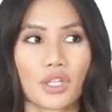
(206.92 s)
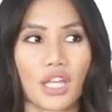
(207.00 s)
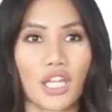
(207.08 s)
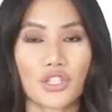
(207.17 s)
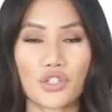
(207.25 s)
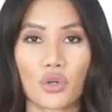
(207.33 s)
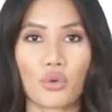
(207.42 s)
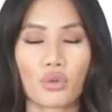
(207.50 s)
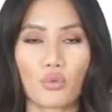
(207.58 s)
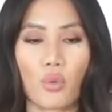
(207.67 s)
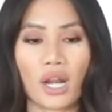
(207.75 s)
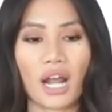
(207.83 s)
And so
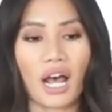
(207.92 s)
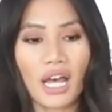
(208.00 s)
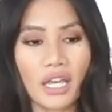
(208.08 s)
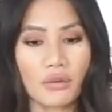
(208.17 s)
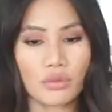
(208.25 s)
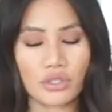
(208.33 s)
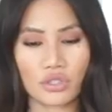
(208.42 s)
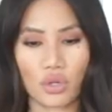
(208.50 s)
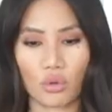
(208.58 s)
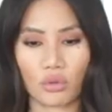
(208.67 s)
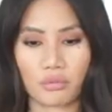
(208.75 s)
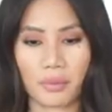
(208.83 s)
when I was
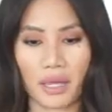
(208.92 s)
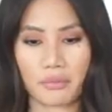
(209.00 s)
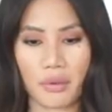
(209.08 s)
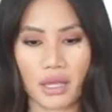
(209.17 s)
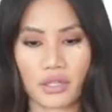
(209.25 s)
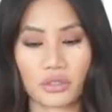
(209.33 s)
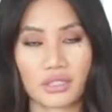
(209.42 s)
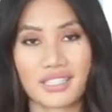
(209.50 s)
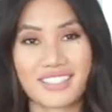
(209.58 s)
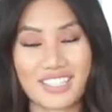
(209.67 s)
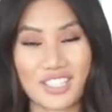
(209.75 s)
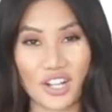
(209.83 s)
told by my
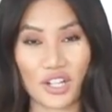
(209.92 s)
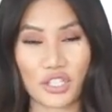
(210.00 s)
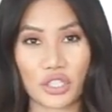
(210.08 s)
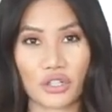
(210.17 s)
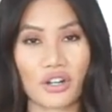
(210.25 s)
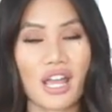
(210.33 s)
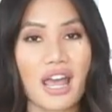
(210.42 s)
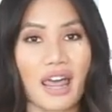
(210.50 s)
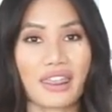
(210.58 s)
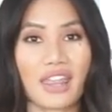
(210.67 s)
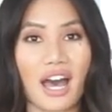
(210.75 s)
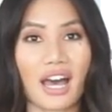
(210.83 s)
holistic doctor
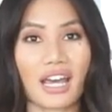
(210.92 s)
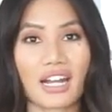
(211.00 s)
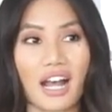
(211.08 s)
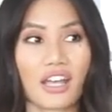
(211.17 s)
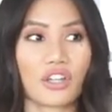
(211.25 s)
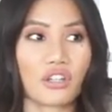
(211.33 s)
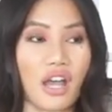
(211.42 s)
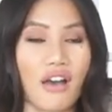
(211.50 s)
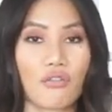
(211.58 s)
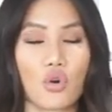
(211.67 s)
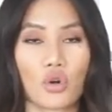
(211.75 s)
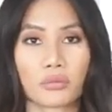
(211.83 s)
that I could
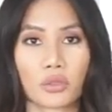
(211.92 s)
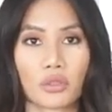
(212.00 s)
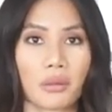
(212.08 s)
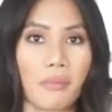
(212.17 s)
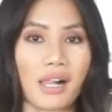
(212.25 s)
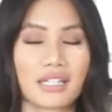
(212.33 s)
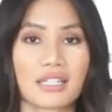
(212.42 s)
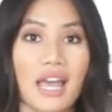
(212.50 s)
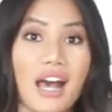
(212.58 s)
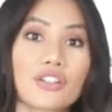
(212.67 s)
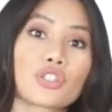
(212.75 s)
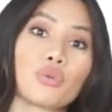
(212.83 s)
have a hormonal imbalance, I
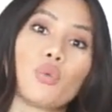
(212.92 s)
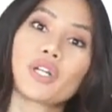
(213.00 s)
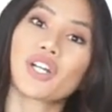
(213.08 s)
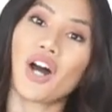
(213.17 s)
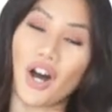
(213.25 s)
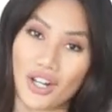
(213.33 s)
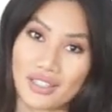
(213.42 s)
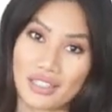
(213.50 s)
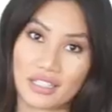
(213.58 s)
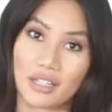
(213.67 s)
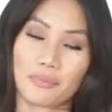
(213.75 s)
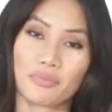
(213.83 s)
asked her what
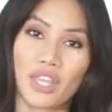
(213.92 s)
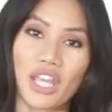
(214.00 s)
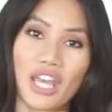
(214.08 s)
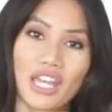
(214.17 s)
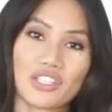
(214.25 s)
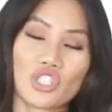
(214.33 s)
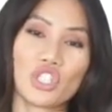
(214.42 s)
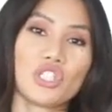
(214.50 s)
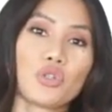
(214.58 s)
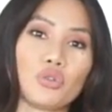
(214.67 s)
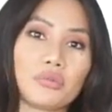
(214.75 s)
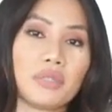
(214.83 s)
caused it. And she
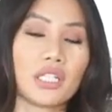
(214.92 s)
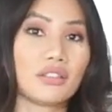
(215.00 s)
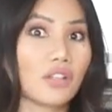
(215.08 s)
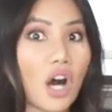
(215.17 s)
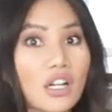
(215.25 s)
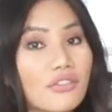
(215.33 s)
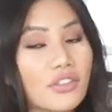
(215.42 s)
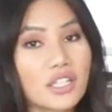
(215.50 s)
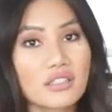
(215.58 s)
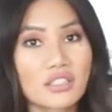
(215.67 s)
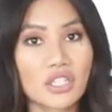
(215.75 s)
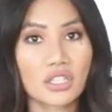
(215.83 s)
told me a lot of
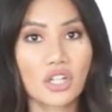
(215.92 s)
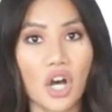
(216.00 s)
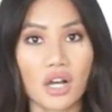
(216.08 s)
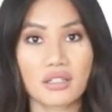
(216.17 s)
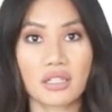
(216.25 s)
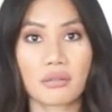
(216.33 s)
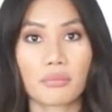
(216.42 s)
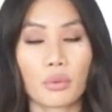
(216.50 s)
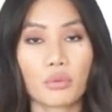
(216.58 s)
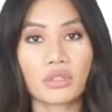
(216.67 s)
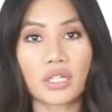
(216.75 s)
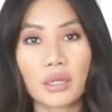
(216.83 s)
things could cause it,
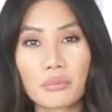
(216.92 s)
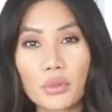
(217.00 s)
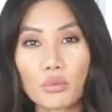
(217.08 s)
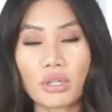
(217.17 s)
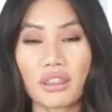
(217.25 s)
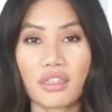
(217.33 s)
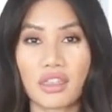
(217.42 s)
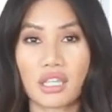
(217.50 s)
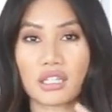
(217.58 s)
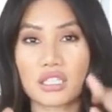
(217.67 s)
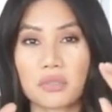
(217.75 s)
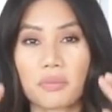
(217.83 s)
but number one
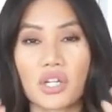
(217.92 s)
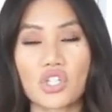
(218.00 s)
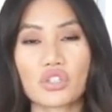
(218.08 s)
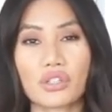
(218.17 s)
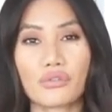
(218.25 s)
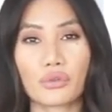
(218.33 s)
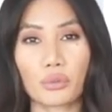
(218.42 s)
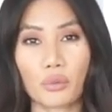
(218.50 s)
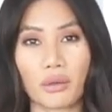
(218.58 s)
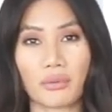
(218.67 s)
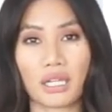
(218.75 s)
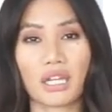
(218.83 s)
thing, especially for
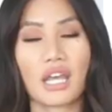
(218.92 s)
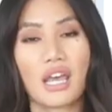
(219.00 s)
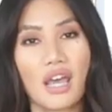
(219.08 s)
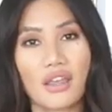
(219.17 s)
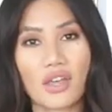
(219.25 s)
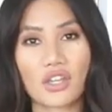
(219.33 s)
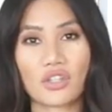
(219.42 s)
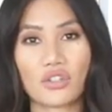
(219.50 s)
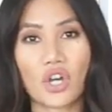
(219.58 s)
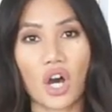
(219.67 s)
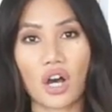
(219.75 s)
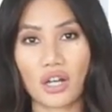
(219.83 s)
women, that could
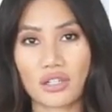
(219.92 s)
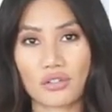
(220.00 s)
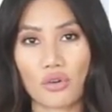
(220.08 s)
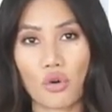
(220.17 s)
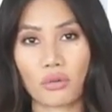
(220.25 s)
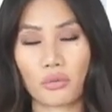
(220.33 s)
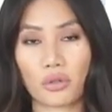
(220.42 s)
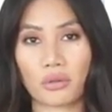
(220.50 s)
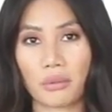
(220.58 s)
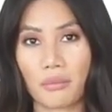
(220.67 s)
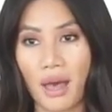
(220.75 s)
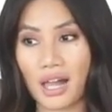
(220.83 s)
cause a
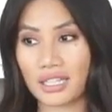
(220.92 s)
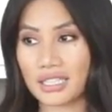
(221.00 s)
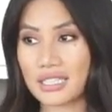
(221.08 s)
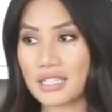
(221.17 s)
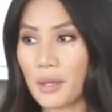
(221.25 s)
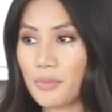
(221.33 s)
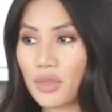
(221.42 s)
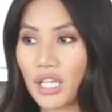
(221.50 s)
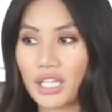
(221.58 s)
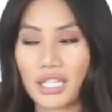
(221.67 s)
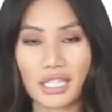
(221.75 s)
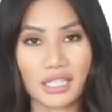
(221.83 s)
hormonal imbalance
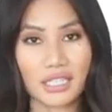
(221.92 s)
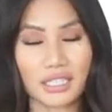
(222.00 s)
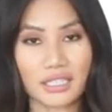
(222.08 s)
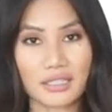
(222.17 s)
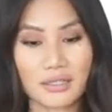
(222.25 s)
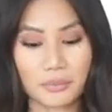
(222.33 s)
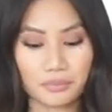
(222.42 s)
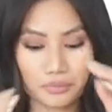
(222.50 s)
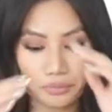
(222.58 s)
is